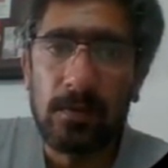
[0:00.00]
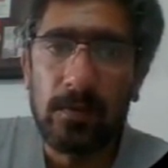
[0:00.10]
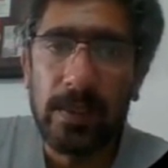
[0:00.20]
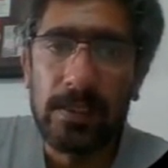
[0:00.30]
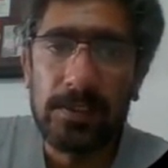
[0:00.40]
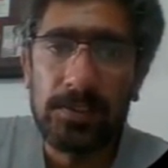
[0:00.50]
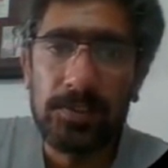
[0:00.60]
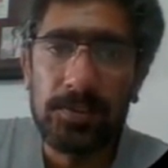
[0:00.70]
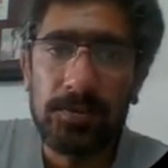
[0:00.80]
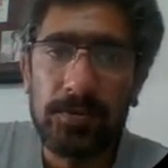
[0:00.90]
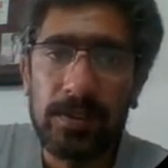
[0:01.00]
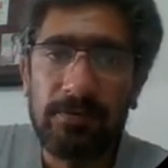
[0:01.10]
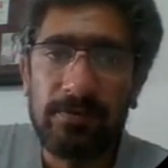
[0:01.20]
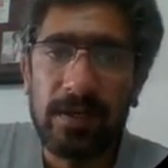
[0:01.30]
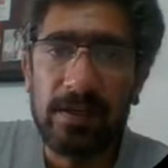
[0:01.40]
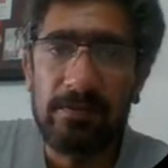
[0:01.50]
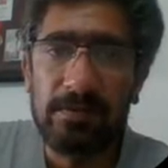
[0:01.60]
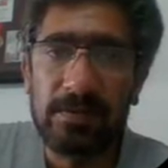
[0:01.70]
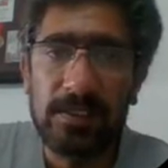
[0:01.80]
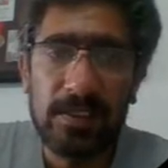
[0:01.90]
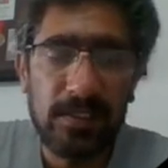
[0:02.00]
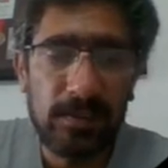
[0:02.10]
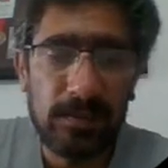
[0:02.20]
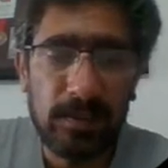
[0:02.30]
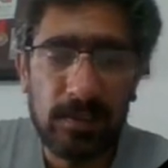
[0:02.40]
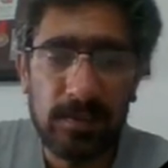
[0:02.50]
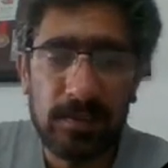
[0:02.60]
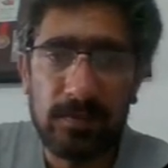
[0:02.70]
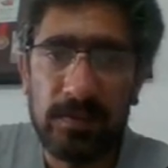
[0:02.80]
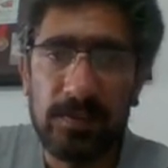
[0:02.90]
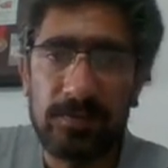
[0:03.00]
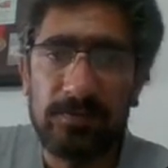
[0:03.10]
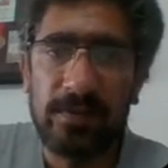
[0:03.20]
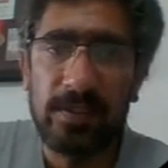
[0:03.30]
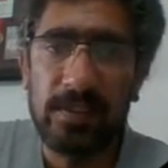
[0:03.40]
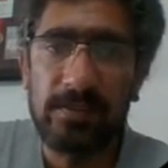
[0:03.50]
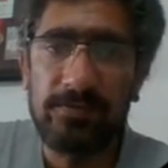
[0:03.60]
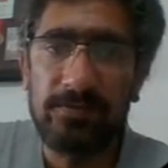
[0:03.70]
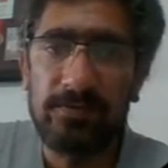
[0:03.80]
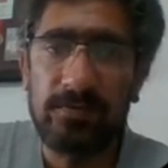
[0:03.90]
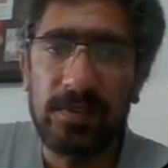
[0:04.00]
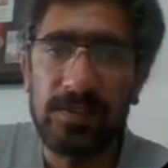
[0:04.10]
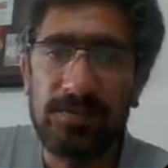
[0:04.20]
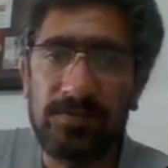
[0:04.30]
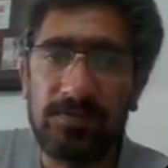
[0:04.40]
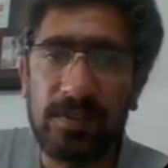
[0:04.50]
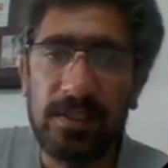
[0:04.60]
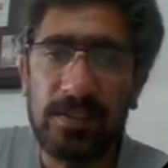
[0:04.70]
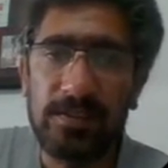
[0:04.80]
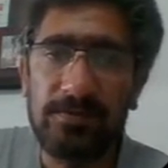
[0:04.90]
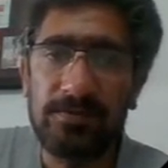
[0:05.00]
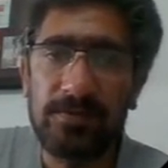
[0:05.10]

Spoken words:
1, 2, and 5 are missing. So this is 1, 2, 5. 1, 2, 5.